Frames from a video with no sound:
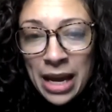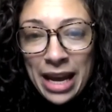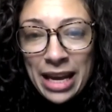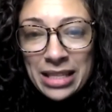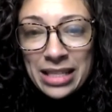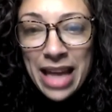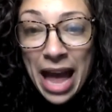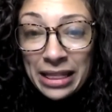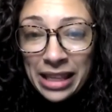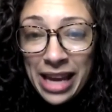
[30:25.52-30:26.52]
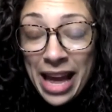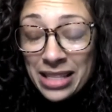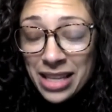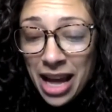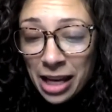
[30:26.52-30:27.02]
and sadly at
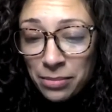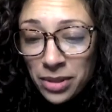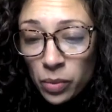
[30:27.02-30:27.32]
times